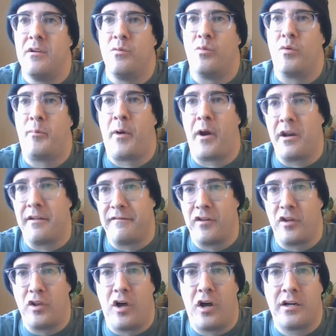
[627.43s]
We're part
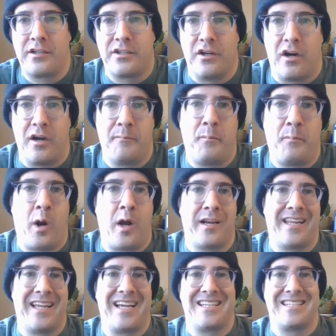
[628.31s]
of the Locked On
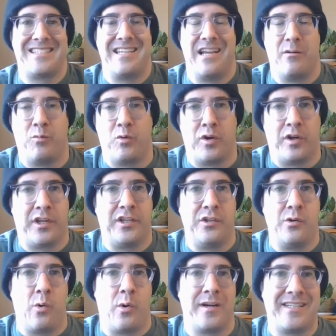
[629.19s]
Podcast Network,
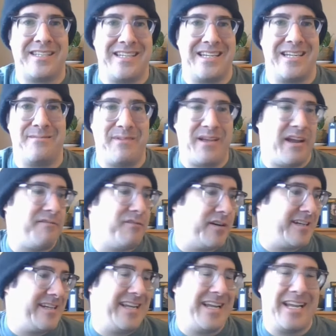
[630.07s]
your team
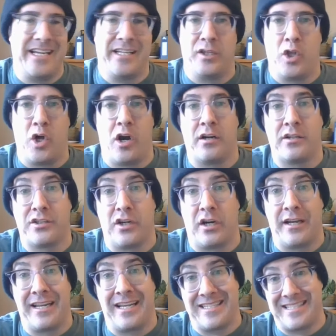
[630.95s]
every day. And Locked
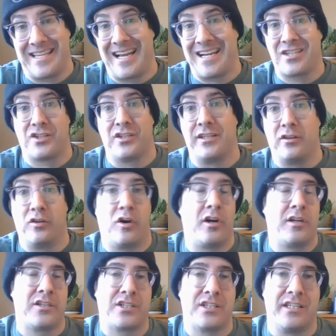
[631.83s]
On has actually
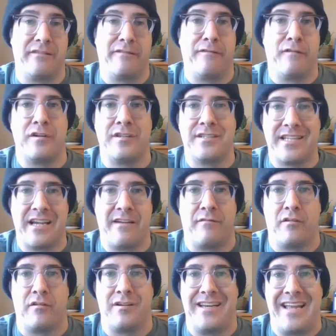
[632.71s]
launched the first
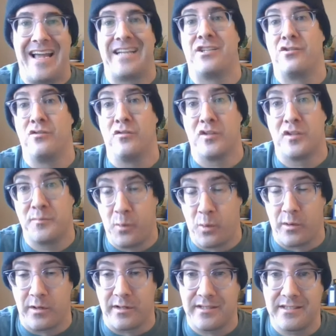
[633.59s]
ever national
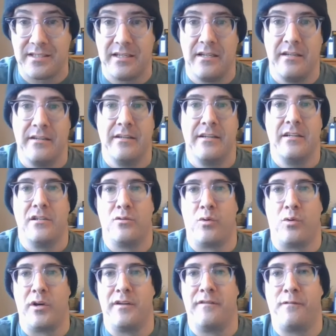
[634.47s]
sports
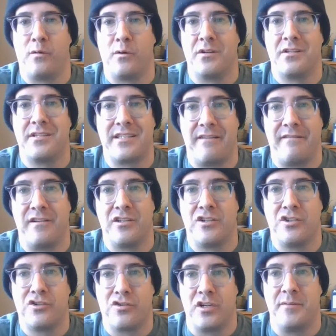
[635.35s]

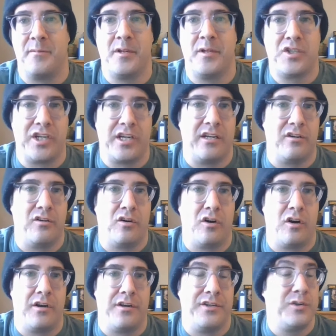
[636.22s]
24/7 streaming channel
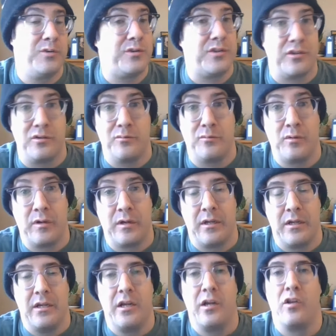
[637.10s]
on YouTube.
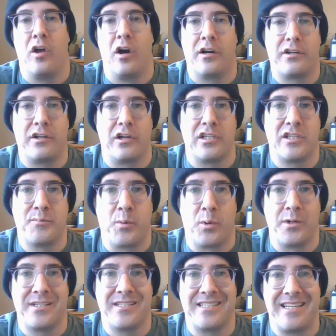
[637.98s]
Locked On
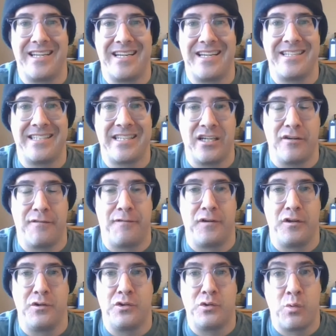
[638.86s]
Sports Today is here
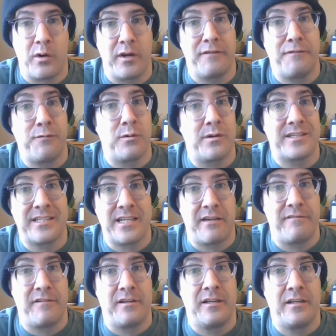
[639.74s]
for you
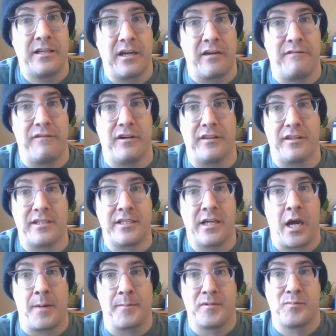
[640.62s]
24/7, covering the
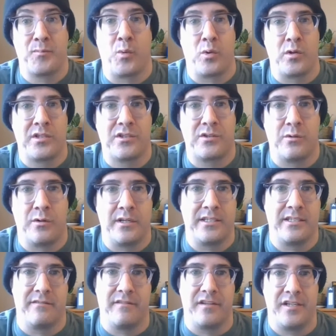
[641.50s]
top sports
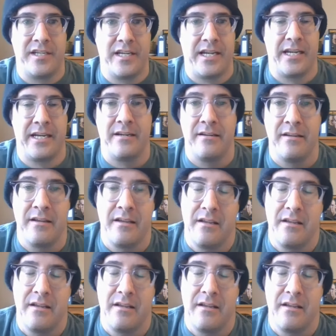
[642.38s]
stories of the day.